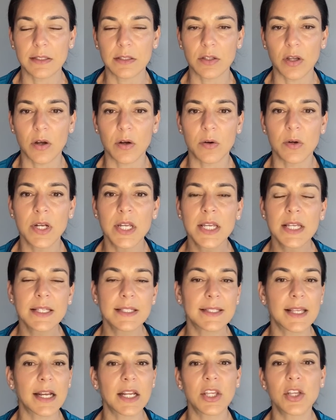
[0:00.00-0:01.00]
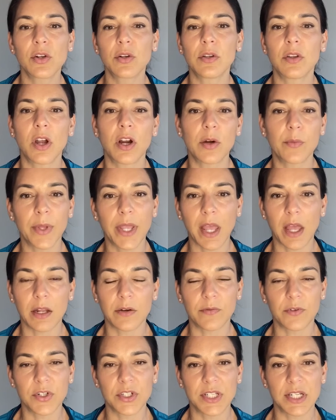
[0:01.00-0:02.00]
So setting your alarm
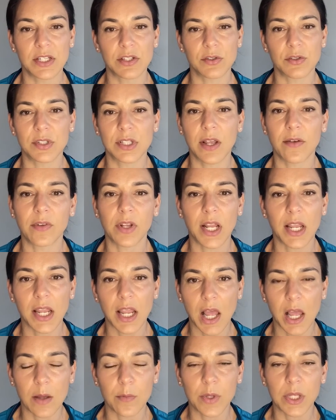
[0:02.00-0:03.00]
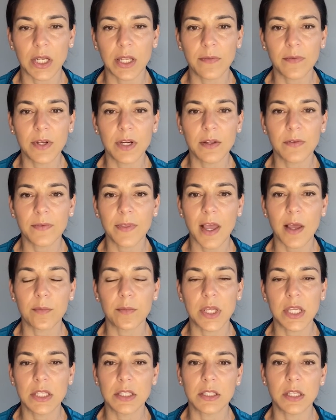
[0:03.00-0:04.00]
again for 6 or 7 a.m. and even if that
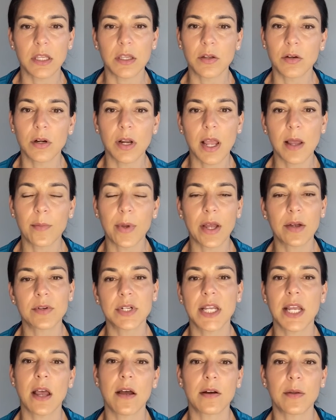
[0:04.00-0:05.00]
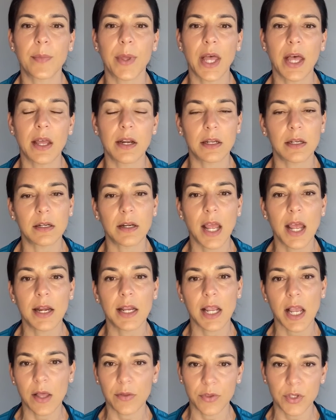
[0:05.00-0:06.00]
means that you're not bounding out of bed and
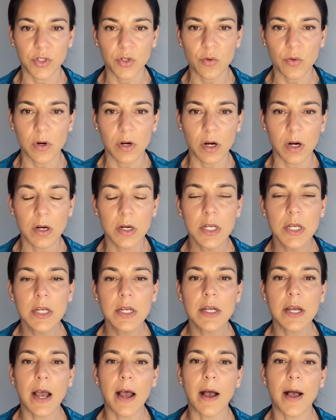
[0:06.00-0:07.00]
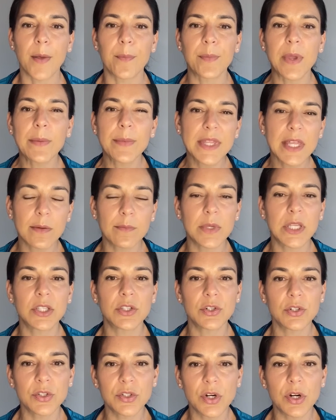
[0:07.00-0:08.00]
heading out the door, maybe that
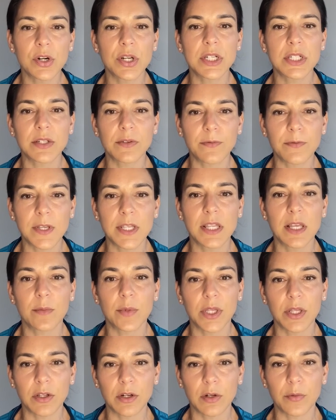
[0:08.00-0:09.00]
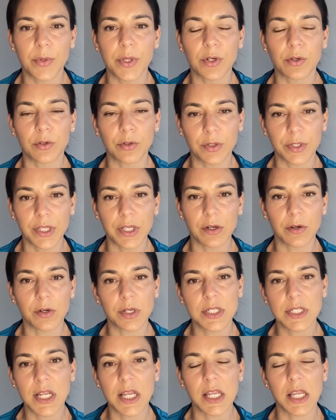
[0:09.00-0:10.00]
means you're starting to feed them a little bit earlier
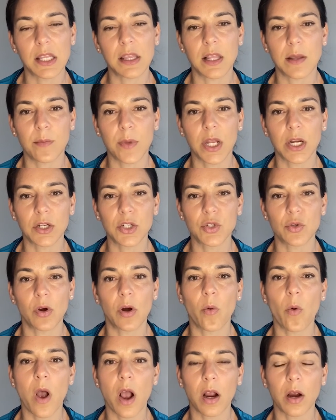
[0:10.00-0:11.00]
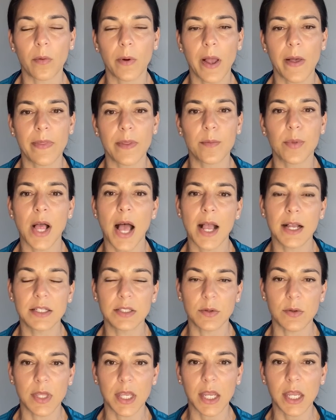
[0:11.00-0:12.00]
and taking them on a short walk around the block
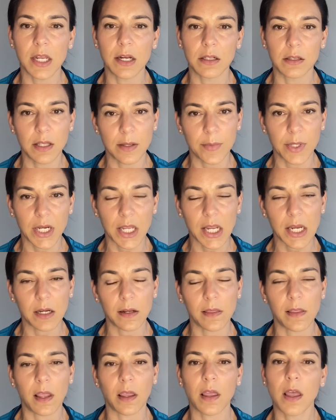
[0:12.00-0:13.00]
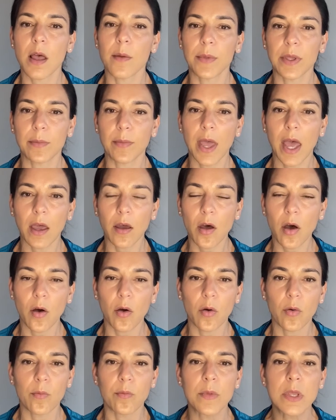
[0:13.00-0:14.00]
so they can eliminate and then coming back
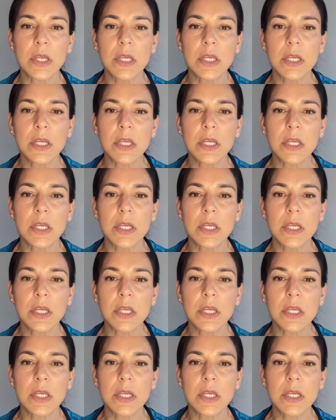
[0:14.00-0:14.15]
home.